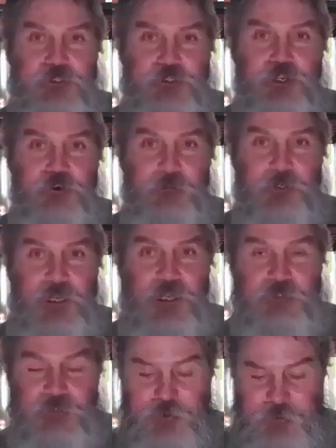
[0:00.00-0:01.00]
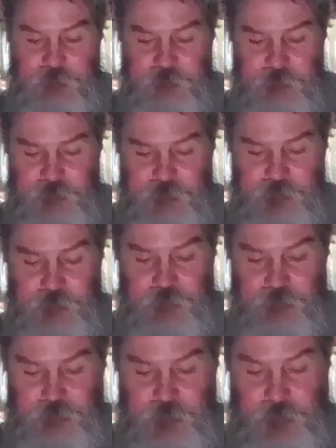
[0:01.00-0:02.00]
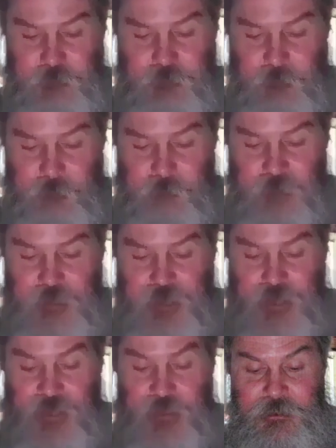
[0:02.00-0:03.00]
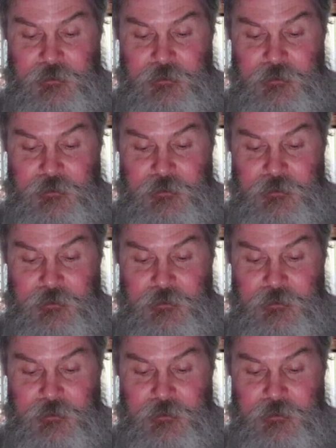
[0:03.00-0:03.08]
and how to interpret Isaiah 53